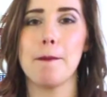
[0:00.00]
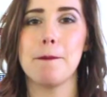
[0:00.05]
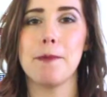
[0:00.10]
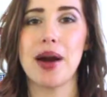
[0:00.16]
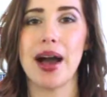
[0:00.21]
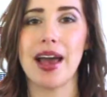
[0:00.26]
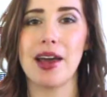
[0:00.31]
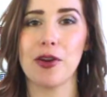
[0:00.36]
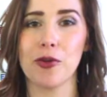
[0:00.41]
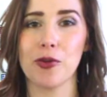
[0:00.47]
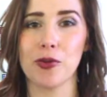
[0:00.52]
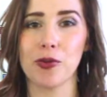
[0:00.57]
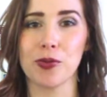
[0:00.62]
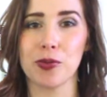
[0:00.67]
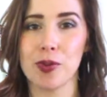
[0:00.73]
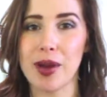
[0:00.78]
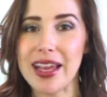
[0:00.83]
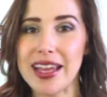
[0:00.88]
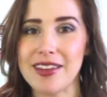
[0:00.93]
But
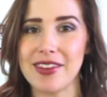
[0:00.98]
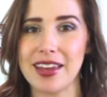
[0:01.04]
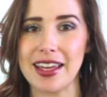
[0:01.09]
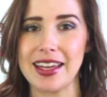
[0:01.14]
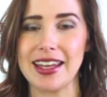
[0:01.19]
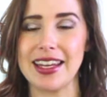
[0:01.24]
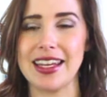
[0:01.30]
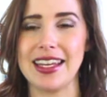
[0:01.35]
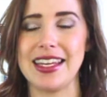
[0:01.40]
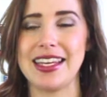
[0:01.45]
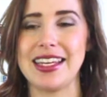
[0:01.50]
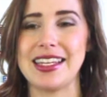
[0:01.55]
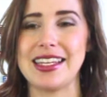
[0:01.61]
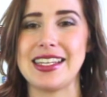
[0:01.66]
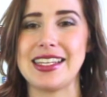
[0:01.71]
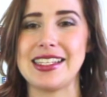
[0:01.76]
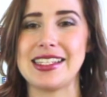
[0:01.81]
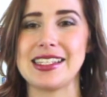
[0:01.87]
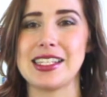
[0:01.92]
Raven
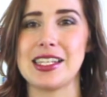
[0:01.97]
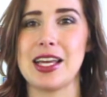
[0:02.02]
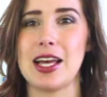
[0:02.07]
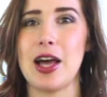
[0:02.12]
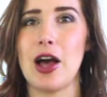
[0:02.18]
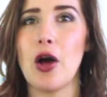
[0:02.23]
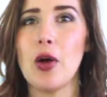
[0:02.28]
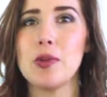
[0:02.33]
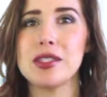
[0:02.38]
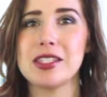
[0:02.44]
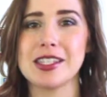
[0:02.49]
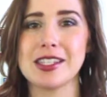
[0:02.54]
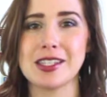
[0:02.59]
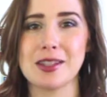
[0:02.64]
helps